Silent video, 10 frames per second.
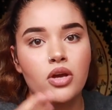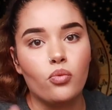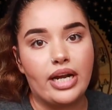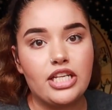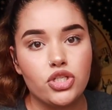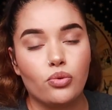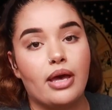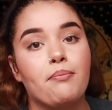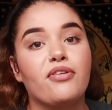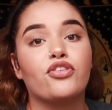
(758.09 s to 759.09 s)
went into
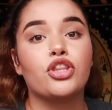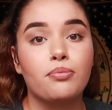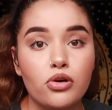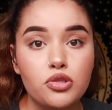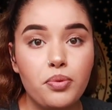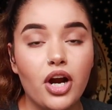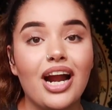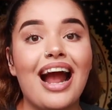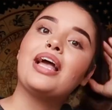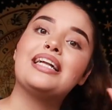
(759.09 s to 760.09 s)
it. But for the most part,